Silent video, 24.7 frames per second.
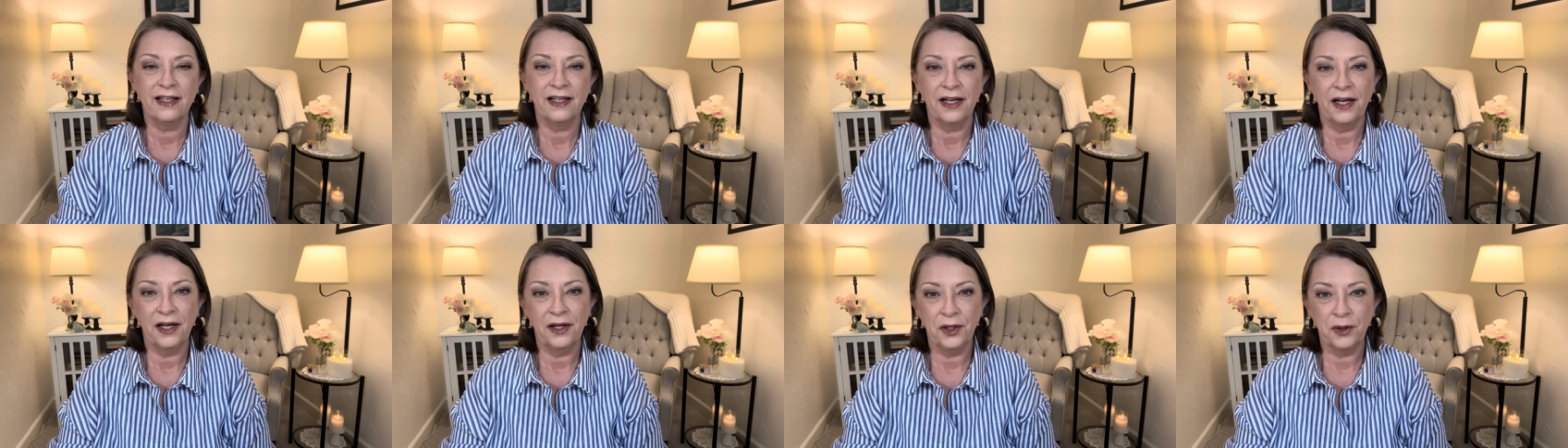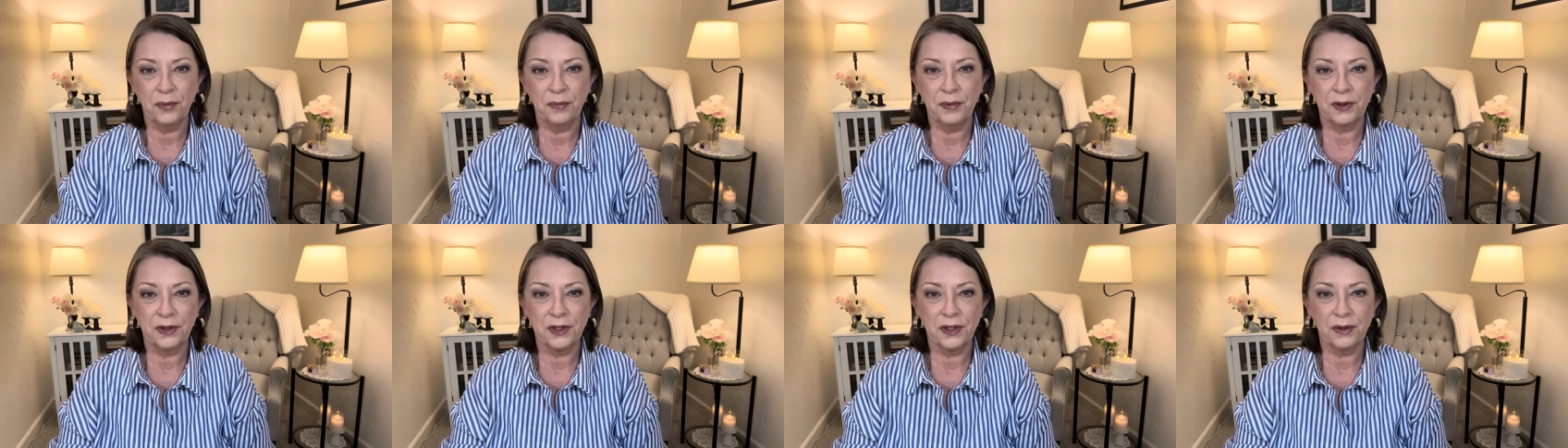I
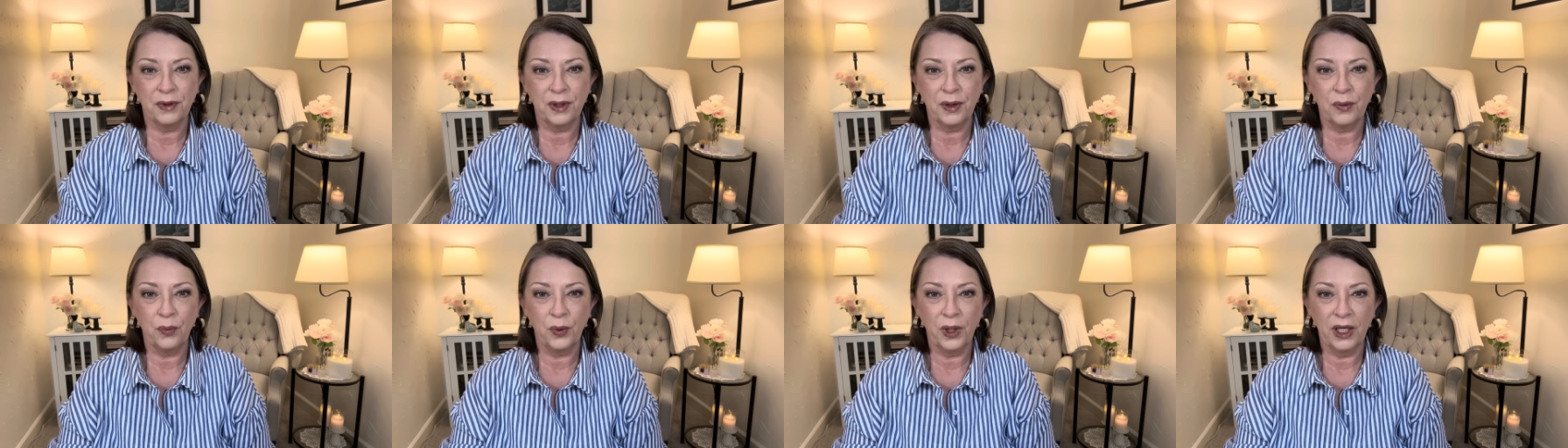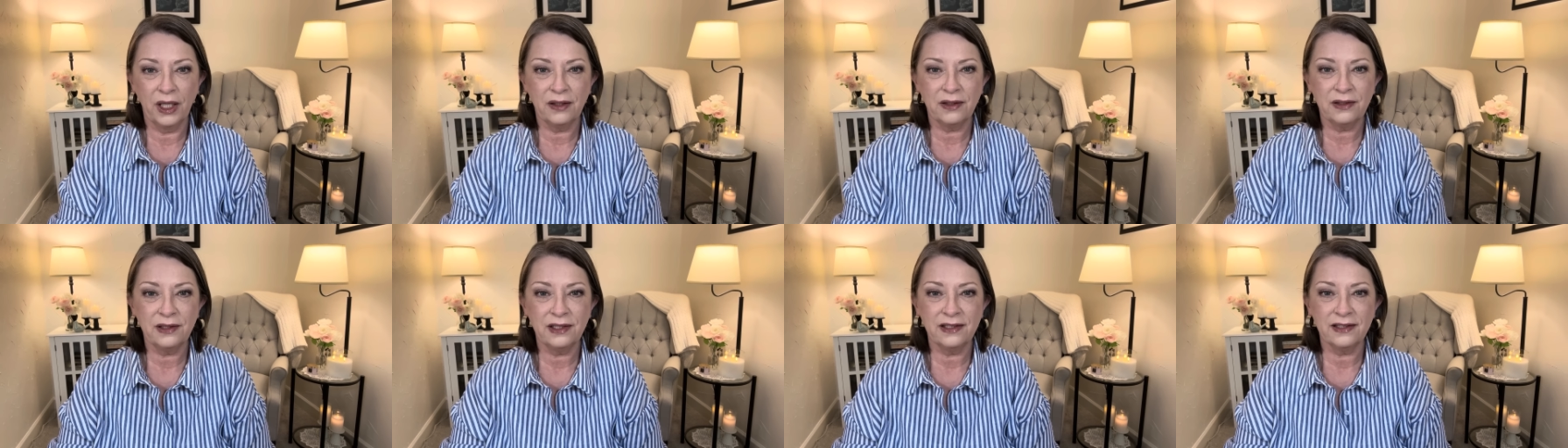hope you're doing
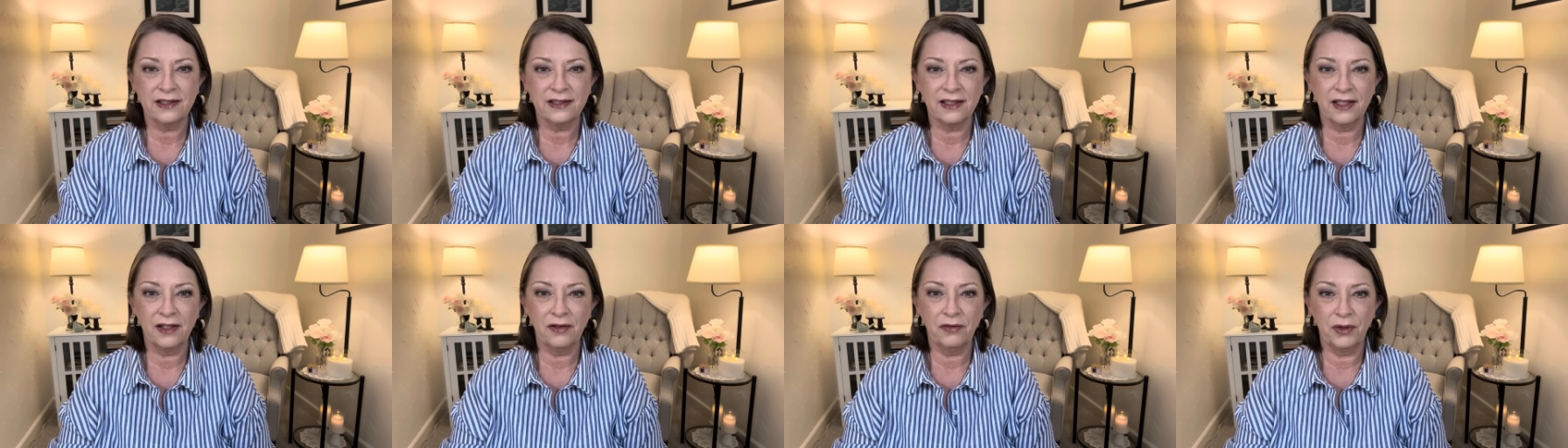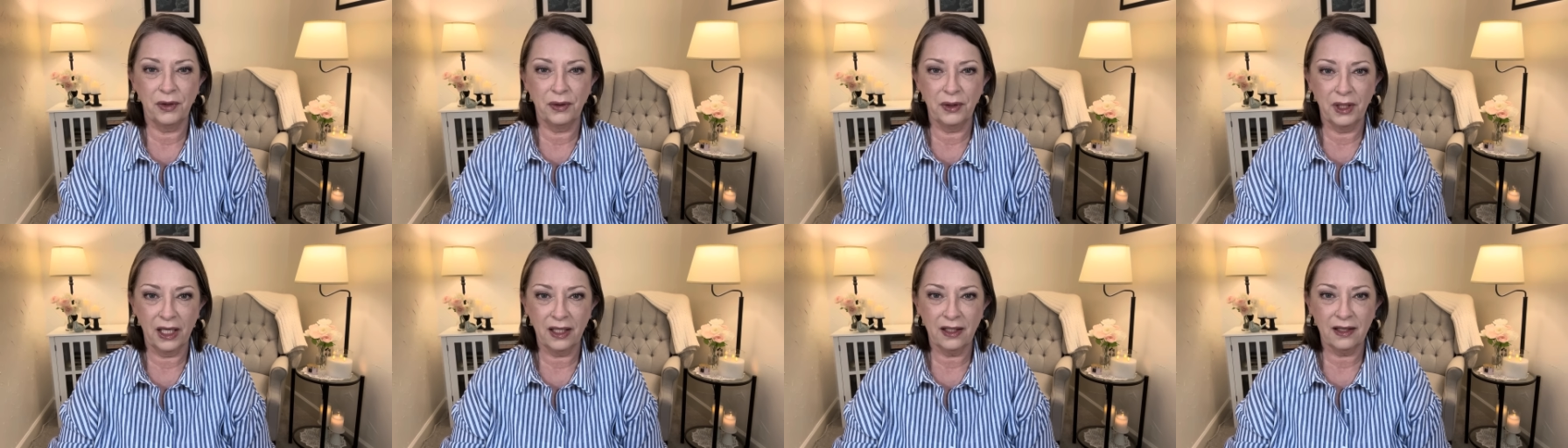well. If
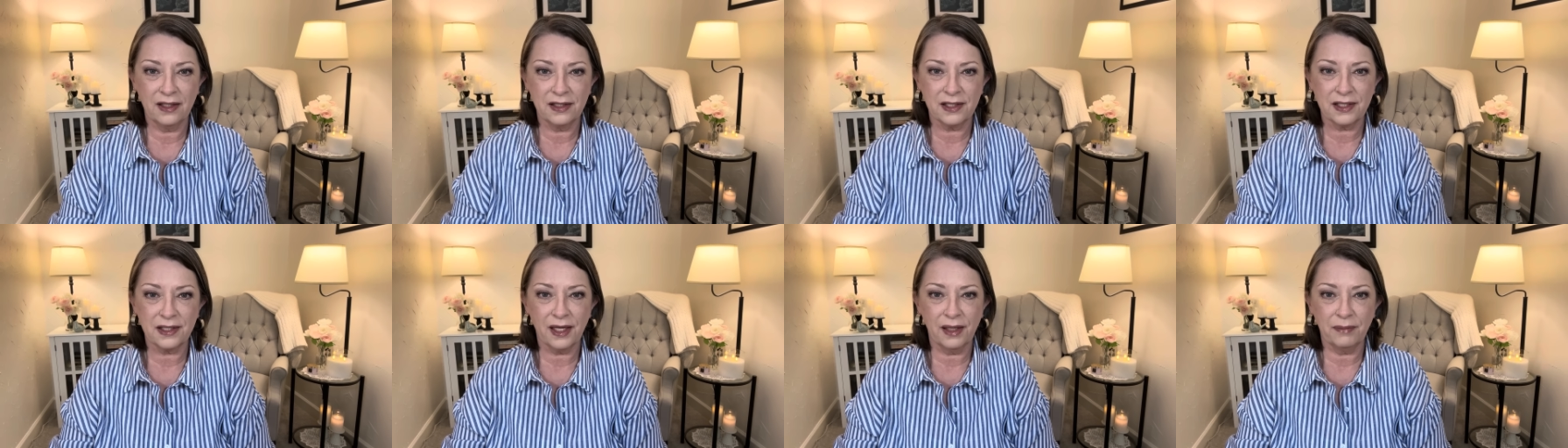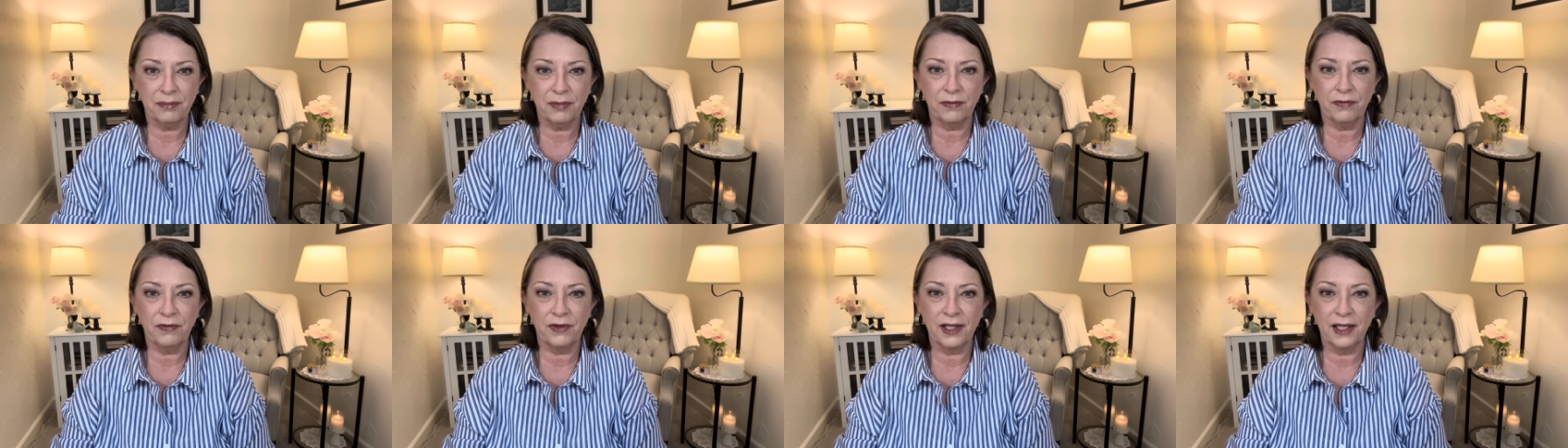you like this type
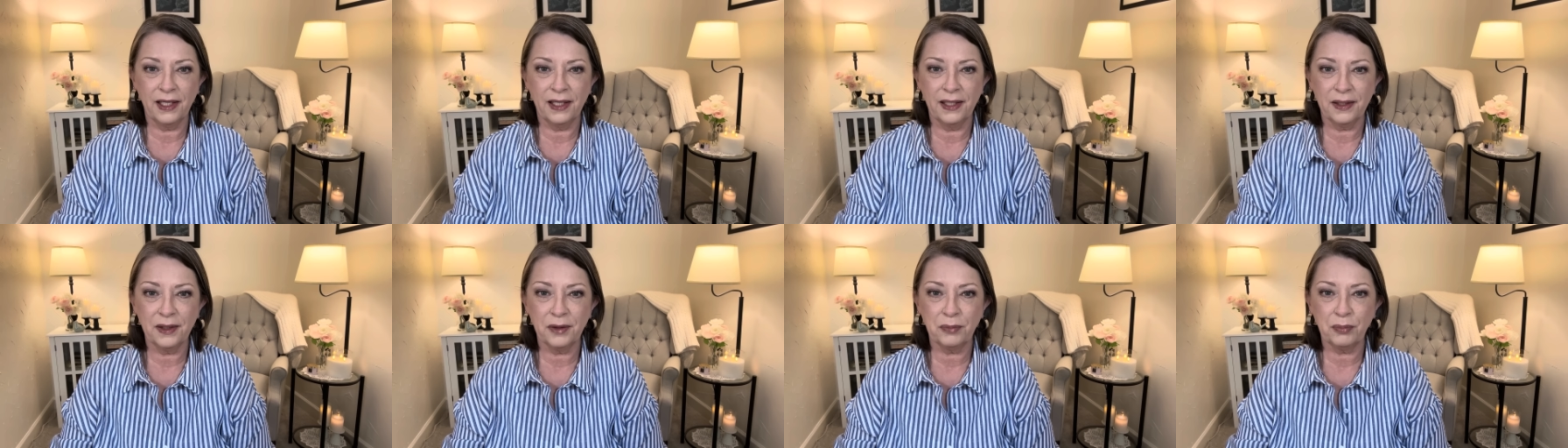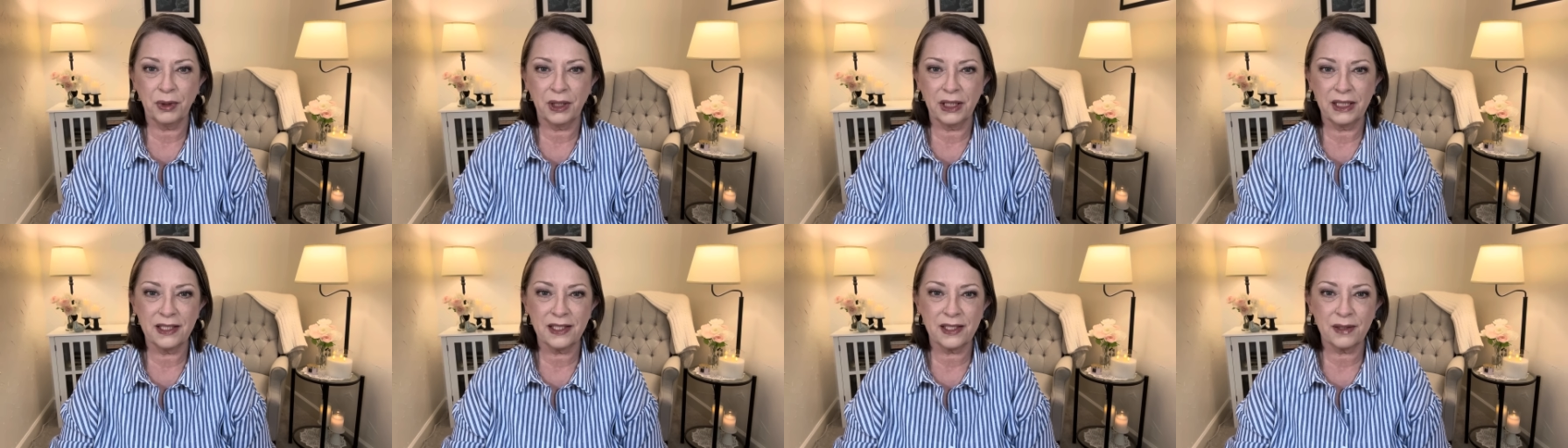of thing,
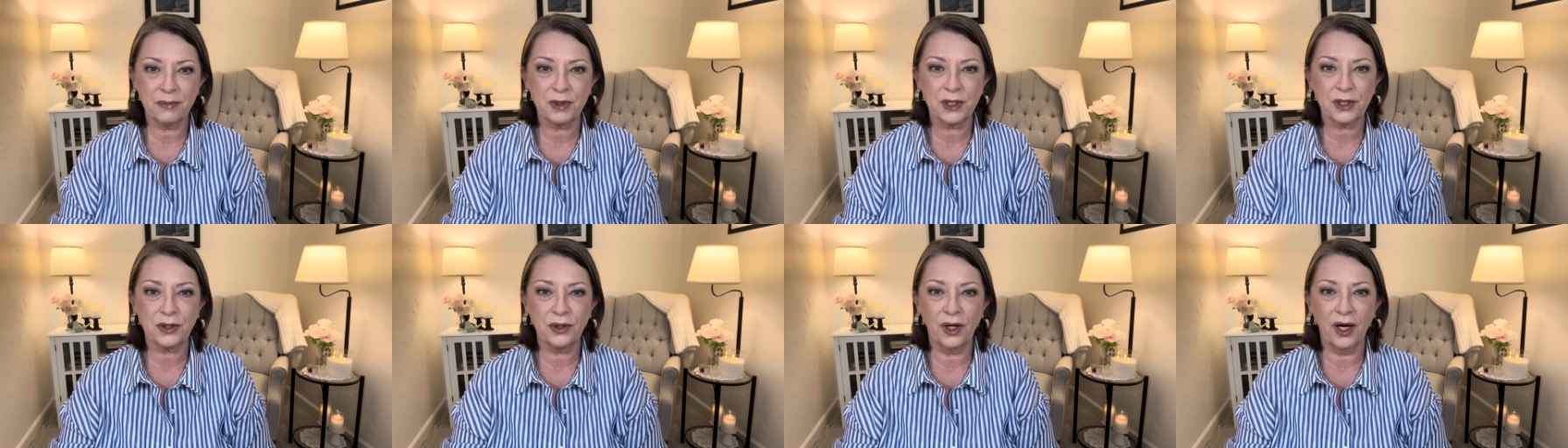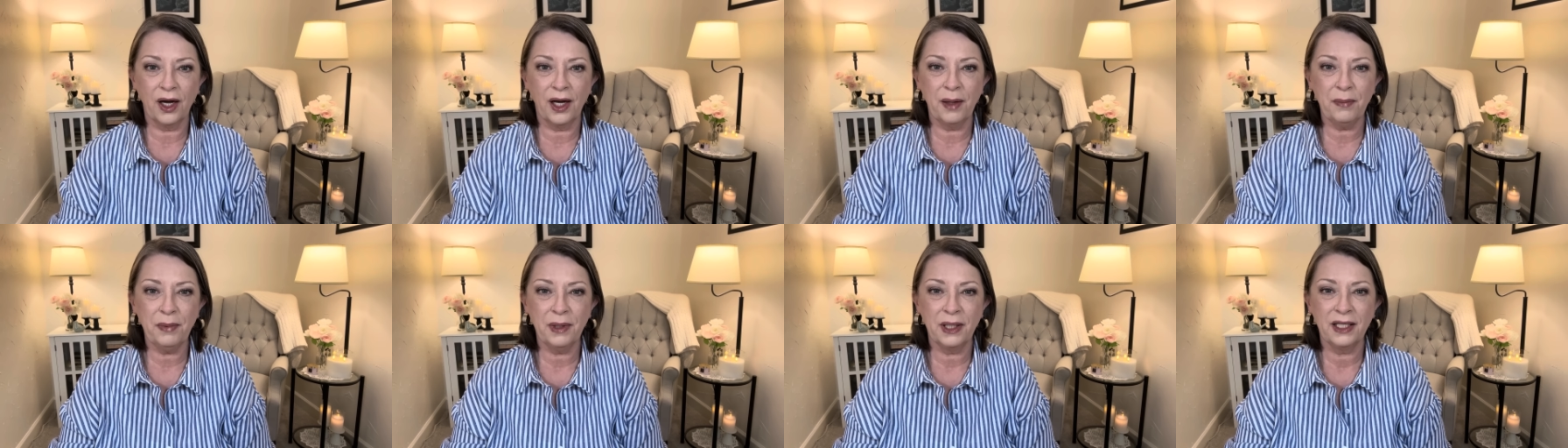please
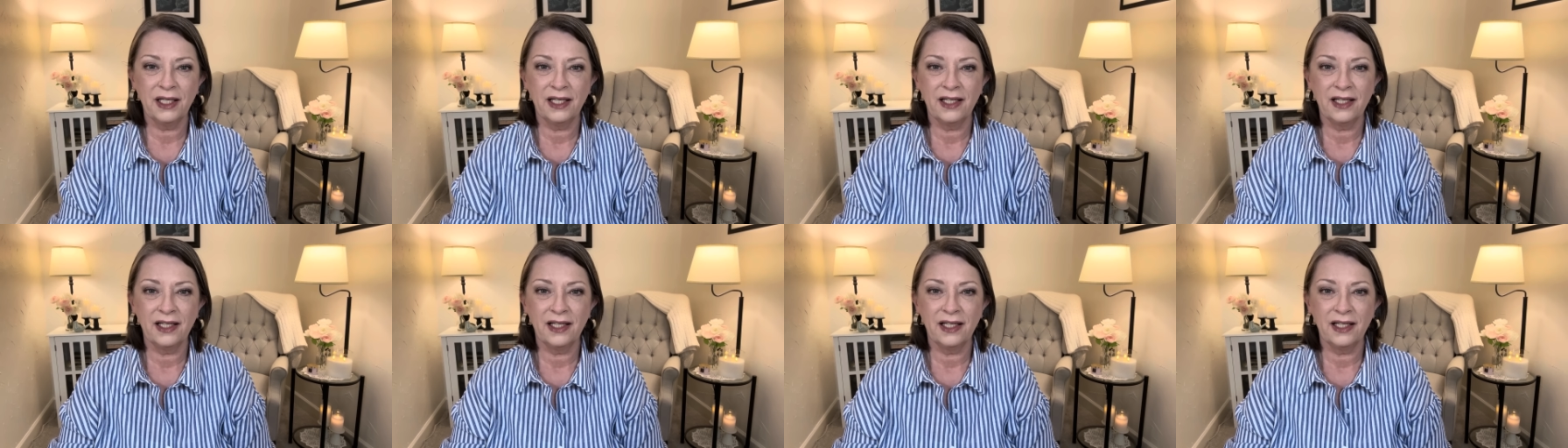subscribe.